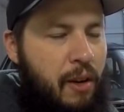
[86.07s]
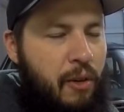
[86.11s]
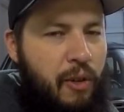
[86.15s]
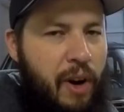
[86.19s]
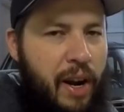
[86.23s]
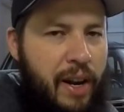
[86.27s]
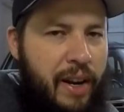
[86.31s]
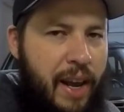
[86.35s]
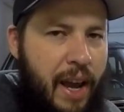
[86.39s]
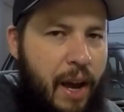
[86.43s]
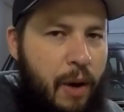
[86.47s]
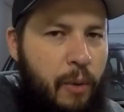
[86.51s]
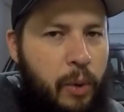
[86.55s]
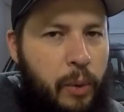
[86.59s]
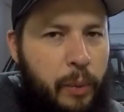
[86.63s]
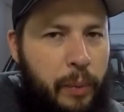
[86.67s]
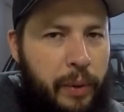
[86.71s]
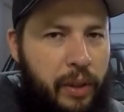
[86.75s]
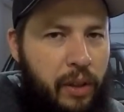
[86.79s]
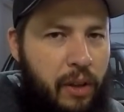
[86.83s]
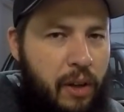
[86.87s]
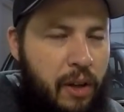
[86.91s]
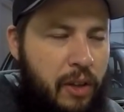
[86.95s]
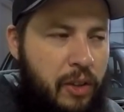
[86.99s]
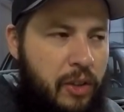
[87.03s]
Right now when
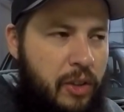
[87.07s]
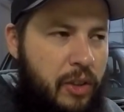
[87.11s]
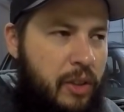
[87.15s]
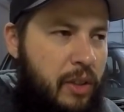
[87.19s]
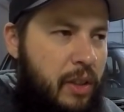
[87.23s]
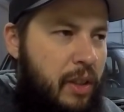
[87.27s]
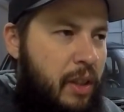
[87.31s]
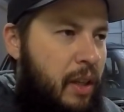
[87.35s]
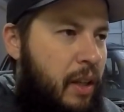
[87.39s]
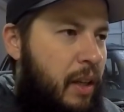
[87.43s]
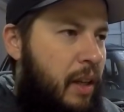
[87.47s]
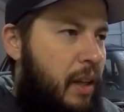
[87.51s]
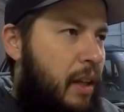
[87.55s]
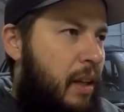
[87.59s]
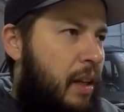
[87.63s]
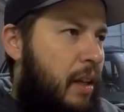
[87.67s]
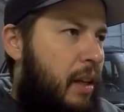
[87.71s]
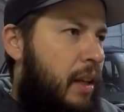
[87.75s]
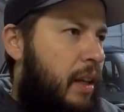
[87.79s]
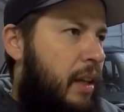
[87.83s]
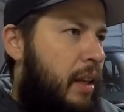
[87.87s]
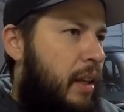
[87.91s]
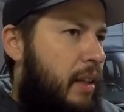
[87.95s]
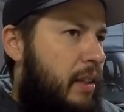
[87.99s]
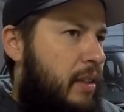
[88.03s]
we launch,
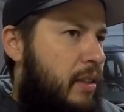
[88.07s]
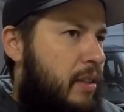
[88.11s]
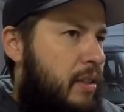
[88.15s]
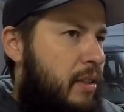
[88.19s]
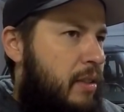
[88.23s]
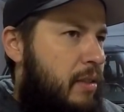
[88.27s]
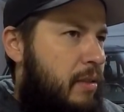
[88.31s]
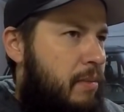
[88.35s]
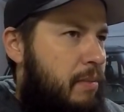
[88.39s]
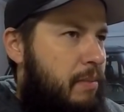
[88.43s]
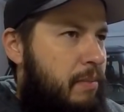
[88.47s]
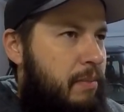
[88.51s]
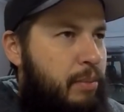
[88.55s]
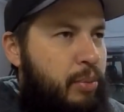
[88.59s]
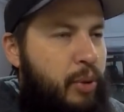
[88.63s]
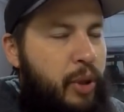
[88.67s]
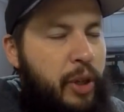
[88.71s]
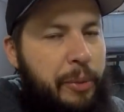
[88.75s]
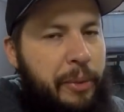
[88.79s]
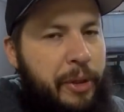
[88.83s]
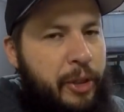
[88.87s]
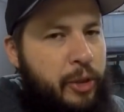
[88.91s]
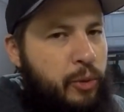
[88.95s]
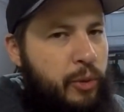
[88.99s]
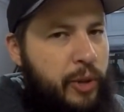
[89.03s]
it's
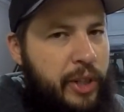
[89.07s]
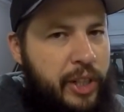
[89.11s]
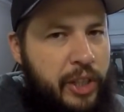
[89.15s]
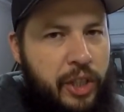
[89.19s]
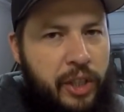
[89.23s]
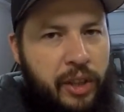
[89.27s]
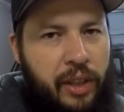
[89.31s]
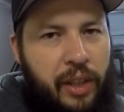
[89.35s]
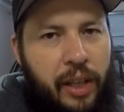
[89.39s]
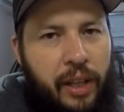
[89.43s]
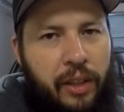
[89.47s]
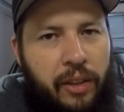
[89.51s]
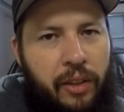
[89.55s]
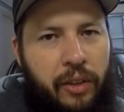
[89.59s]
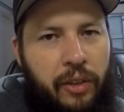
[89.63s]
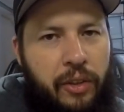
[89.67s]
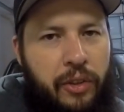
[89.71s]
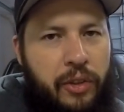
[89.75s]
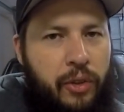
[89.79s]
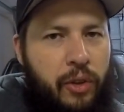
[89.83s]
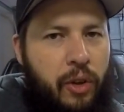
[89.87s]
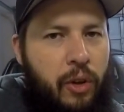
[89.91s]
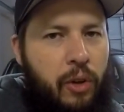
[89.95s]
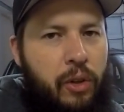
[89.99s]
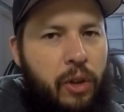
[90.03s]
pretty much reaching the end of the
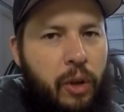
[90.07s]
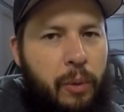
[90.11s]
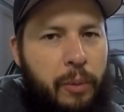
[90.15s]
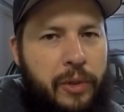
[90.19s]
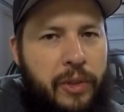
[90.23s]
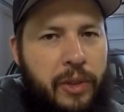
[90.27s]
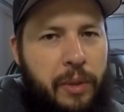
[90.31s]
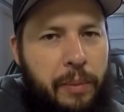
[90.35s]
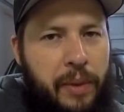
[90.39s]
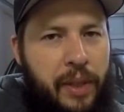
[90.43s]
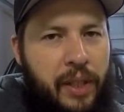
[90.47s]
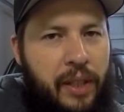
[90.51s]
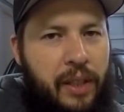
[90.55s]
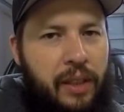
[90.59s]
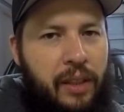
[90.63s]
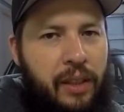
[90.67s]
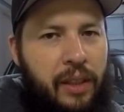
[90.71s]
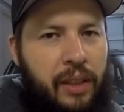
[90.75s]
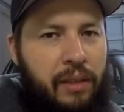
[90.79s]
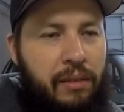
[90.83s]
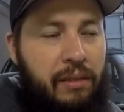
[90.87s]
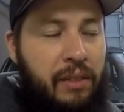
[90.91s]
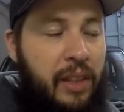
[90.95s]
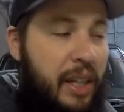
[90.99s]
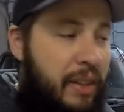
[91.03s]
stroke almost
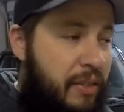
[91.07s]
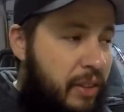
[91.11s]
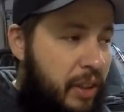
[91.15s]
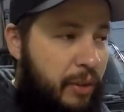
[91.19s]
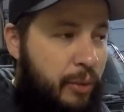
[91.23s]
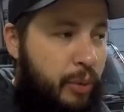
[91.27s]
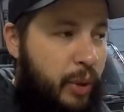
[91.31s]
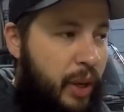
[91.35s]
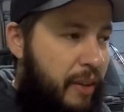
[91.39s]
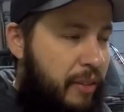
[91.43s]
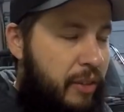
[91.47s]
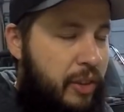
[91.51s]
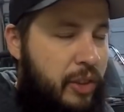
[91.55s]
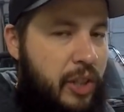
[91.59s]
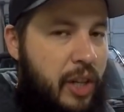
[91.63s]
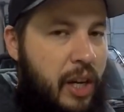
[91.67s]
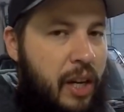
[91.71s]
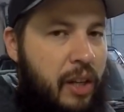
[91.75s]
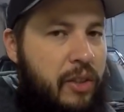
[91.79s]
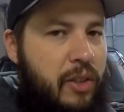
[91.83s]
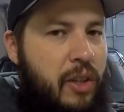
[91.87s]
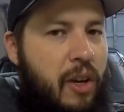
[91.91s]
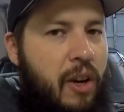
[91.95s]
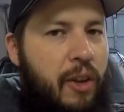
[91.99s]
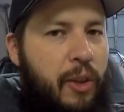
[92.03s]
immediately, even if we have the
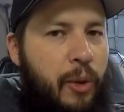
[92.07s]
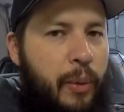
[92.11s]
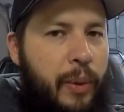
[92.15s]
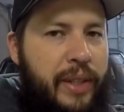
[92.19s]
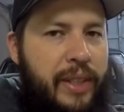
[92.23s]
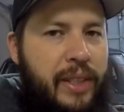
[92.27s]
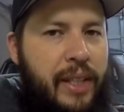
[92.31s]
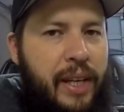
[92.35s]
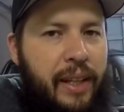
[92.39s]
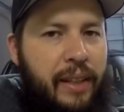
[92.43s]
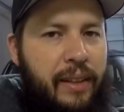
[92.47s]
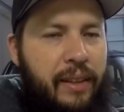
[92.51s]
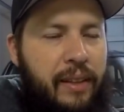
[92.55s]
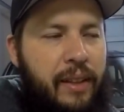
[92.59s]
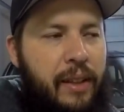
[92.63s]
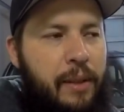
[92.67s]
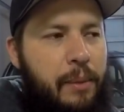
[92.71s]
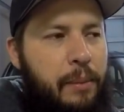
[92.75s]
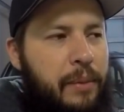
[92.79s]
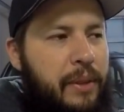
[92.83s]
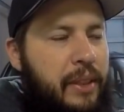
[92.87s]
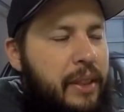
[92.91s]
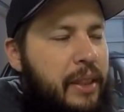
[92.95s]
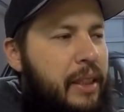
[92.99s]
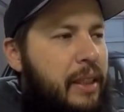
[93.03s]
shocks all the way tightened
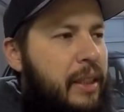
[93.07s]
up.